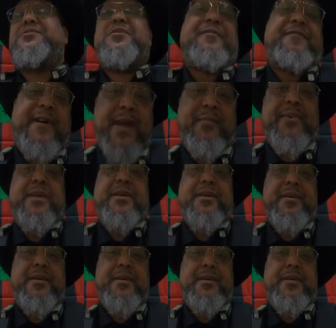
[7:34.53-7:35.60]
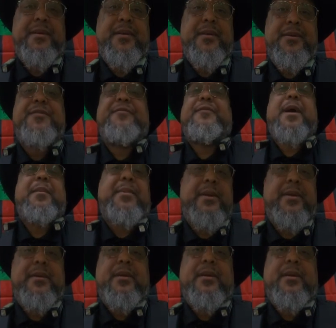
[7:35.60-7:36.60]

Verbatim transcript: you can fight me. You can fight me.